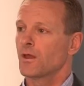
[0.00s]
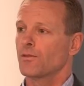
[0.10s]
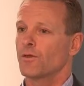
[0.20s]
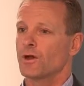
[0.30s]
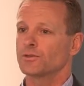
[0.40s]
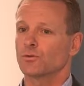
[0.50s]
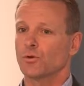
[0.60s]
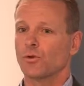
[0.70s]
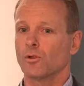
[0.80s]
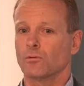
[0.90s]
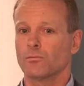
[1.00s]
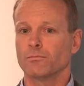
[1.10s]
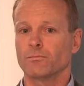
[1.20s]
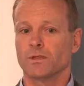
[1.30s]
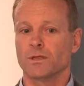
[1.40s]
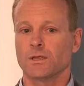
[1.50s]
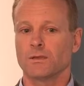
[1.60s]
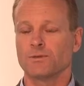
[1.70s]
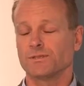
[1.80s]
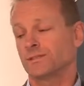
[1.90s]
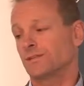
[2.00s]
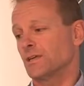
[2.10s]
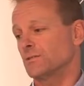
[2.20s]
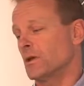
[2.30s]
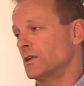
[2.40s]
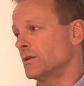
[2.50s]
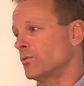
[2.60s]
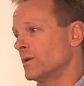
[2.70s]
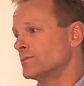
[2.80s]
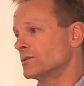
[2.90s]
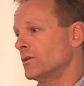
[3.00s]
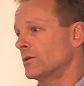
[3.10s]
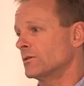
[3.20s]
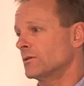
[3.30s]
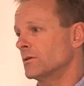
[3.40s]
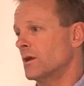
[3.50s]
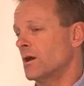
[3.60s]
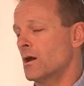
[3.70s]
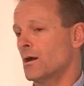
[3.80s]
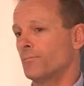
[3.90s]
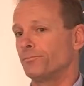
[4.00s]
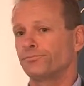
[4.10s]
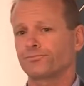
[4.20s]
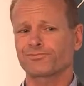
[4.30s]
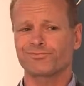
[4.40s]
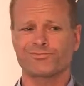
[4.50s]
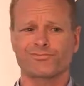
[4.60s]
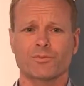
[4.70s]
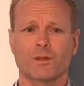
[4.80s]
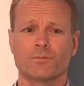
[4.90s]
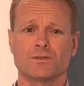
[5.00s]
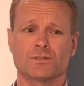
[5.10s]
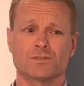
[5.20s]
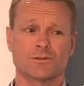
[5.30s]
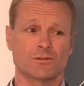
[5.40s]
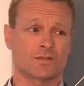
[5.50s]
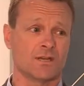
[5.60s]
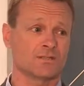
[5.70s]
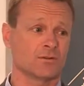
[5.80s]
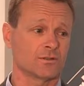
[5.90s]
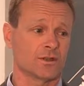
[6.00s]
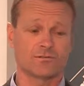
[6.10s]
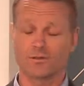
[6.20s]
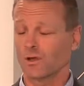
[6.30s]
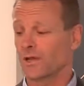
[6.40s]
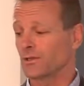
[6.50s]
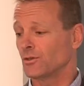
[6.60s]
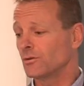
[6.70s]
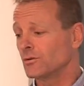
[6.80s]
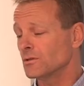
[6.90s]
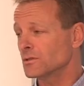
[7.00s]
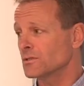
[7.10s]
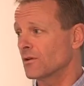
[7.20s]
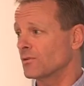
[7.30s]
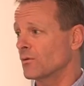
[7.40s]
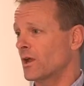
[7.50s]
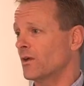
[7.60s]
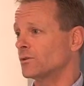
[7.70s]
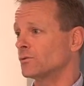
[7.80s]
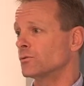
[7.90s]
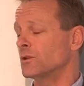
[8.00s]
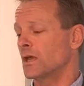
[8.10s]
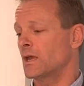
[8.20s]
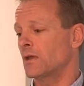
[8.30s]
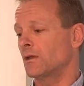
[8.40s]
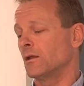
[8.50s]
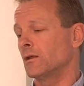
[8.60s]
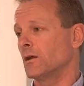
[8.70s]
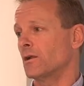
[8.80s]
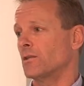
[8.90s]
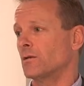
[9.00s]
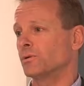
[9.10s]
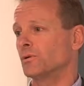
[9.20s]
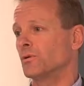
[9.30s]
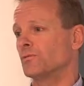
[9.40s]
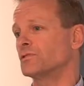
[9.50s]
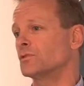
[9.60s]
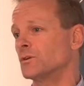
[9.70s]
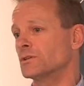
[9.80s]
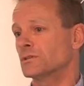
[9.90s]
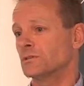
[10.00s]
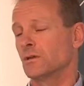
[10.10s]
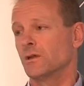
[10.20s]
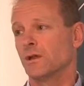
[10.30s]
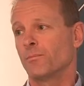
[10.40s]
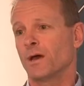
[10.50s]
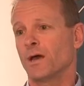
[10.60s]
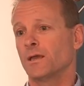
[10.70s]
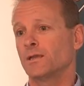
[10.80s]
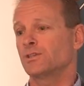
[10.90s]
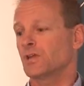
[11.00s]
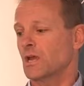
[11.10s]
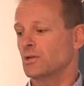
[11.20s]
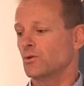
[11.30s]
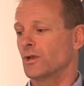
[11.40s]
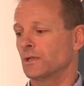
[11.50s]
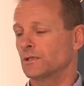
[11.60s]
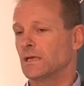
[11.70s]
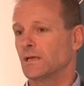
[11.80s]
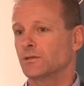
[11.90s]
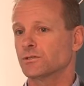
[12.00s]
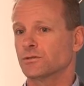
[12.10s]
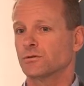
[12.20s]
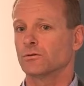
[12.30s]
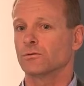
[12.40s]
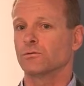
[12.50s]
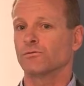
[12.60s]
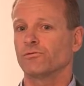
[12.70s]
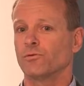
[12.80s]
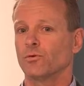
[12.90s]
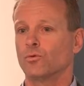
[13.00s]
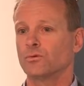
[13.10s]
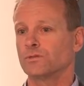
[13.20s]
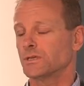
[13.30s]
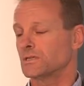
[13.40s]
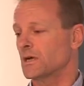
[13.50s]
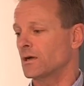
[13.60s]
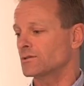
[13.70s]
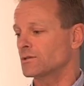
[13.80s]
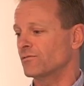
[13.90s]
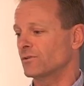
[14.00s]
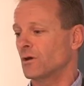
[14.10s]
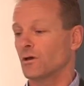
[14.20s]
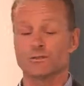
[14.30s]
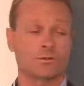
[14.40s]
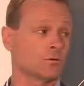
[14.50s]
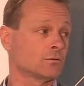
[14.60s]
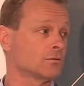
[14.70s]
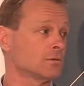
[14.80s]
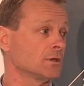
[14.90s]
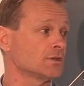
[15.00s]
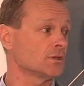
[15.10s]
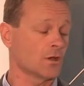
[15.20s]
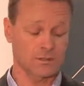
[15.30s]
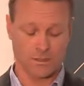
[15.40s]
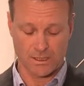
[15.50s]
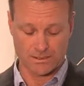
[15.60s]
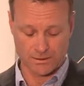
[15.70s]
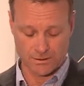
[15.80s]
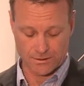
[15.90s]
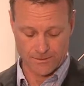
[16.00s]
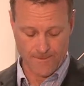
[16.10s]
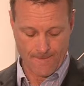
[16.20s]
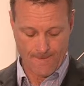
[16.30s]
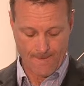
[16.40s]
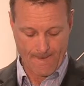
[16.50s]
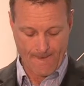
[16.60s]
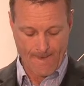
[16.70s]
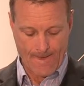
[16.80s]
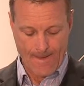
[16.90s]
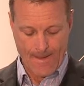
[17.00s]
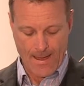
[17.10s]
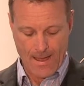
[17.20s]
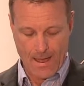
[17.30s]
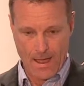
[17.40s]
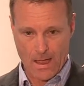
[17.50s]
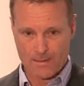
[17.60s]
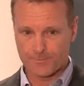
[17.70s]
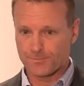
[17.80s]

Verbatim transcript: those are all on the Business Tasmania website, um, business.tas.gov.au. So if you want to have a look there, go to the Employer of Choice page and you'll get a link to full details and flyers on each of those clusters. Uh,